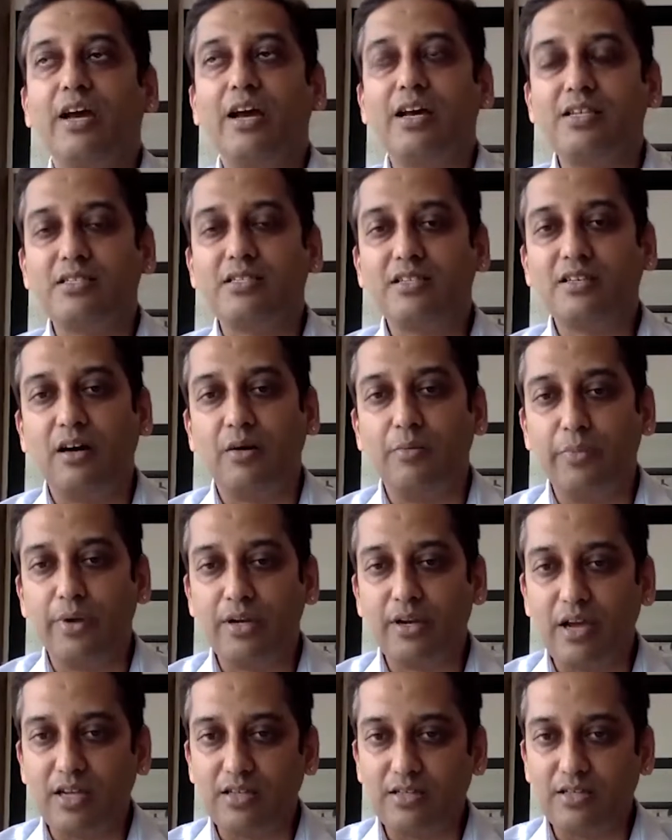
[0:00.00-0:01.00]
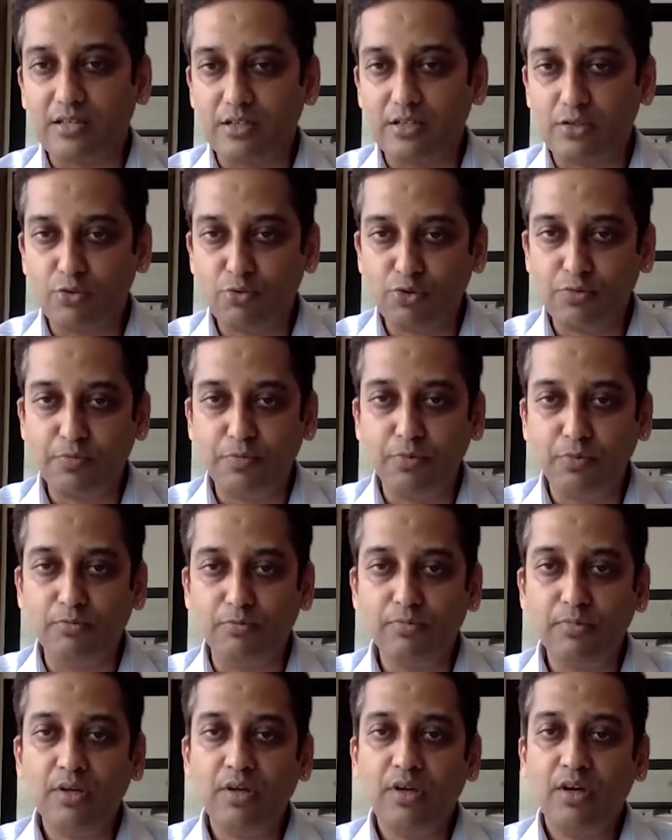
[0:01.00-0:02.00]
has come in as a huge
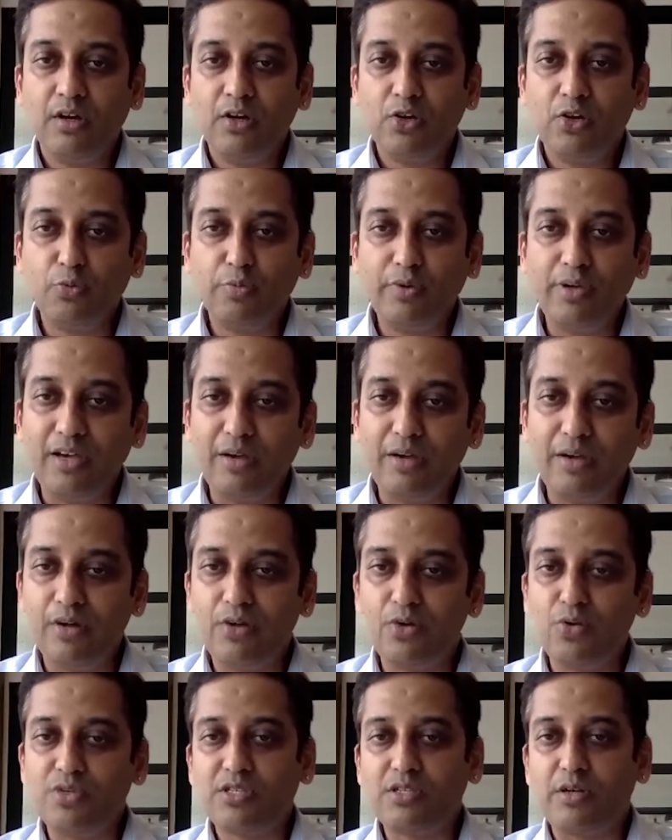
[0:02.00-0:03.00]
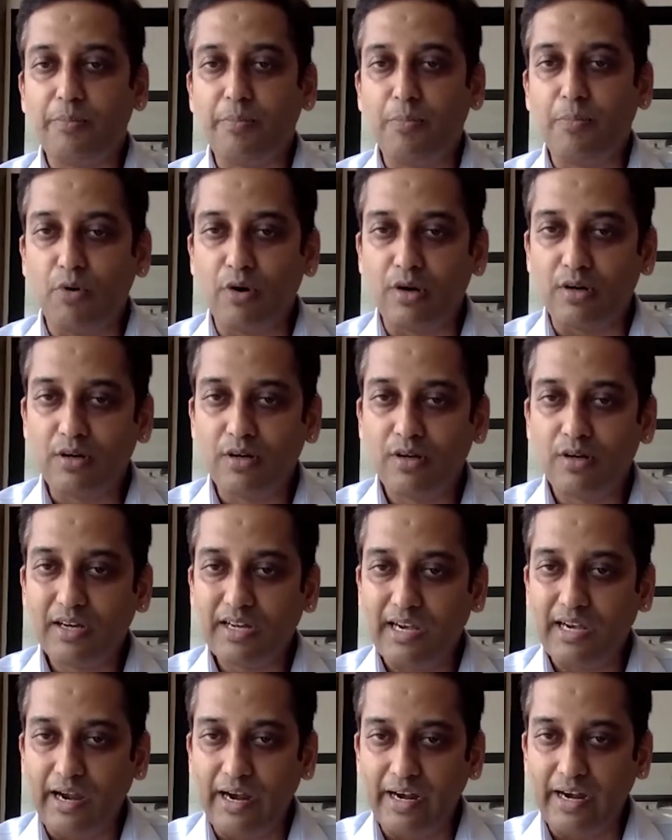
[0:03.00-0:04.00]
boom to be able to support
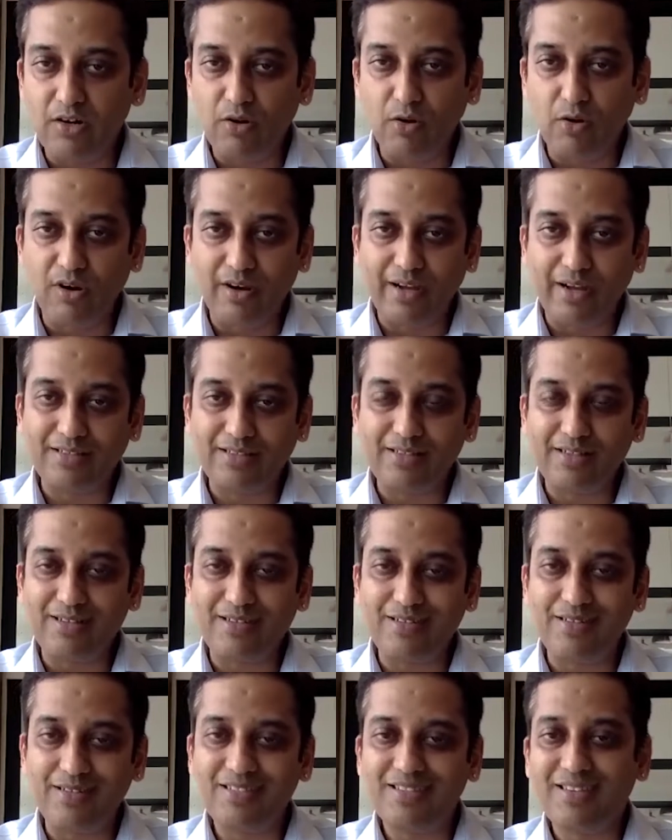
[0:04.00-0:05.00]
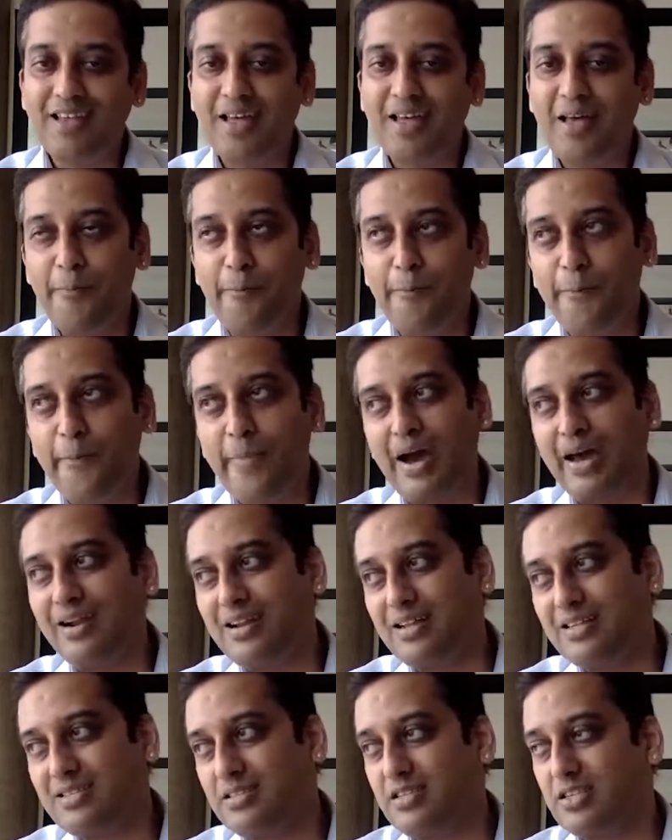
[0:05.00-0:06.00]
client organizations
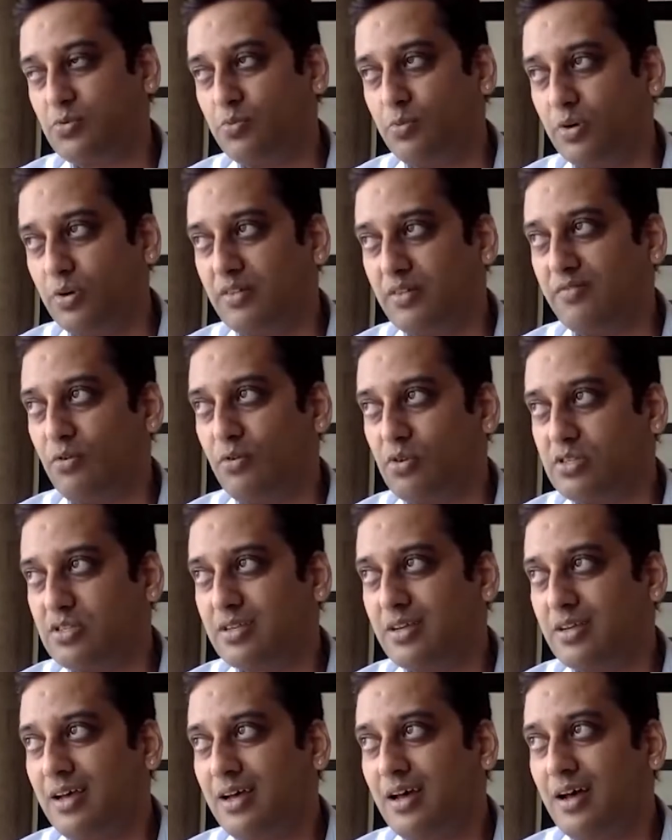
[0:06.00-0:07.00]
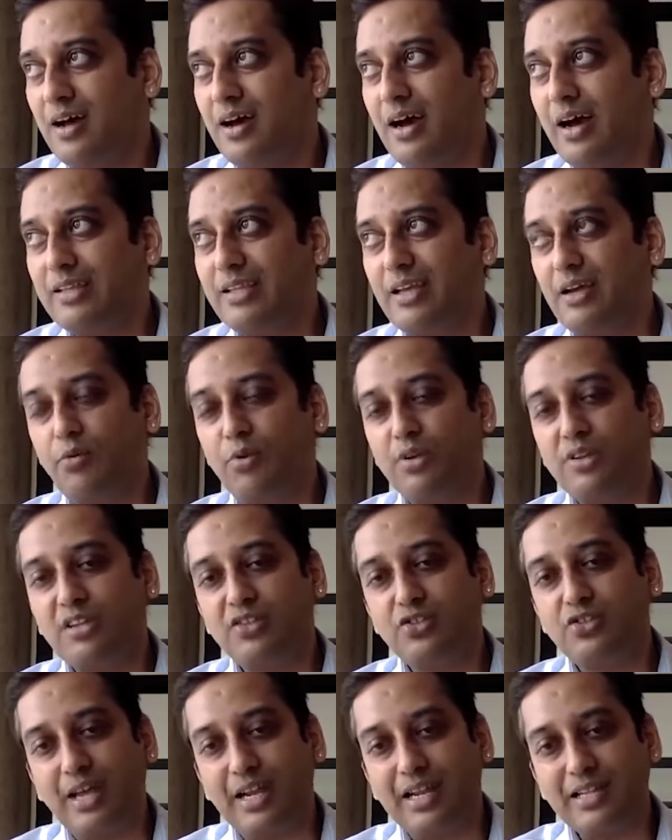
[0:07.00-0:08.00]
manage this workforce. I think what the
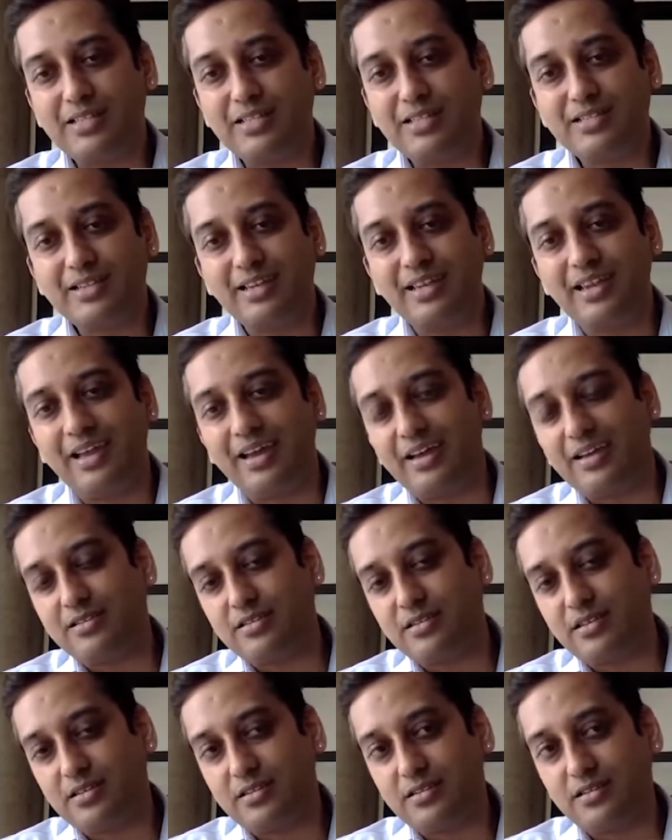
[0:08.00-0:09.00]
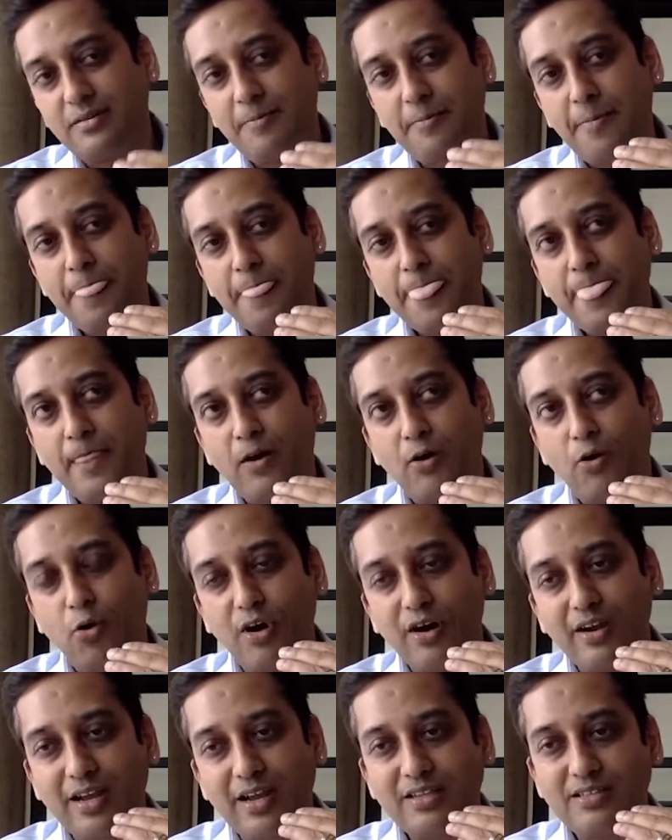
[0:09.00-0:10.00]
challenge still lies is
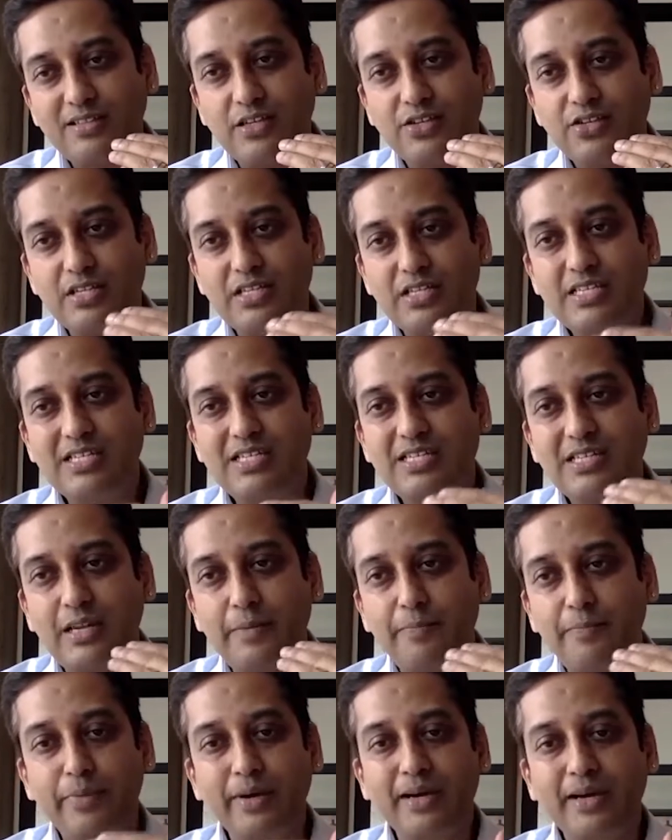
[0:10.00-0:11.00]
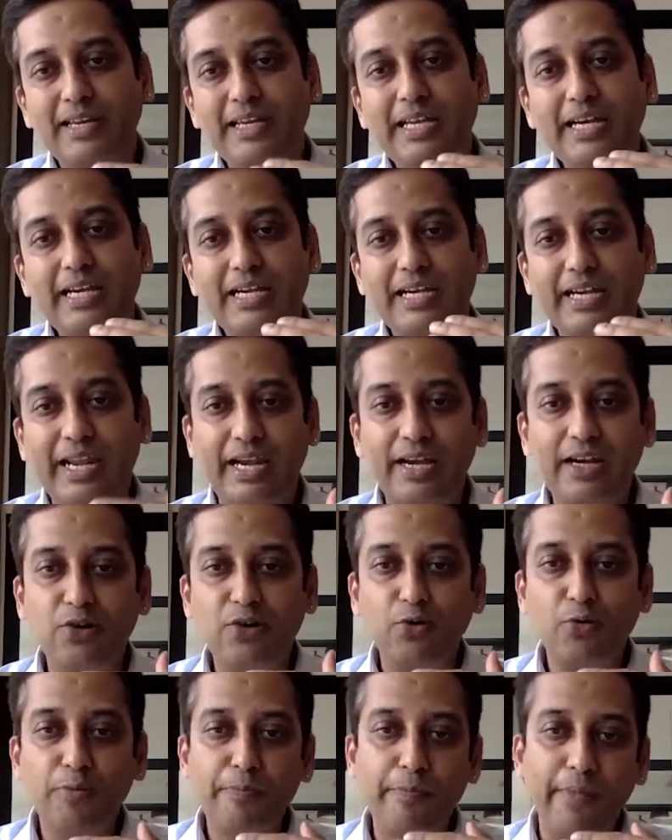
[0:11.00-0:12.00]
organizations typically tend
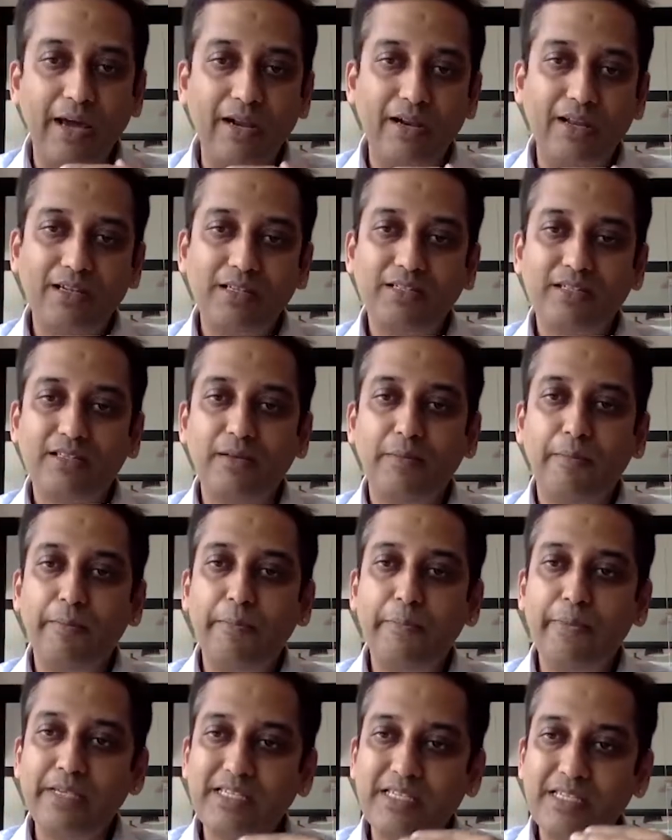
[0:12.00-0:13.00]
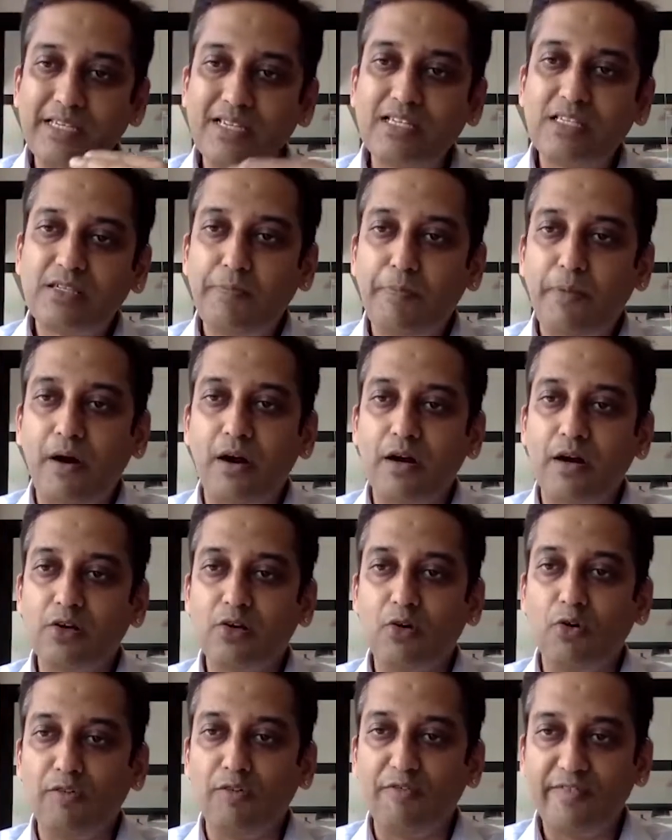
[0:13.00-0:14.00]
to manage the business part
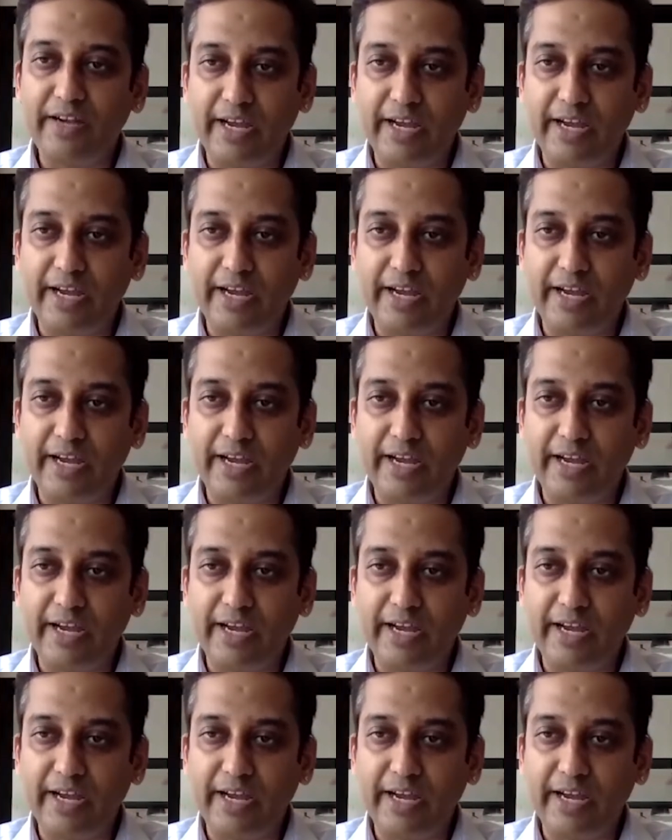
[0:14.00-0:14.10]
of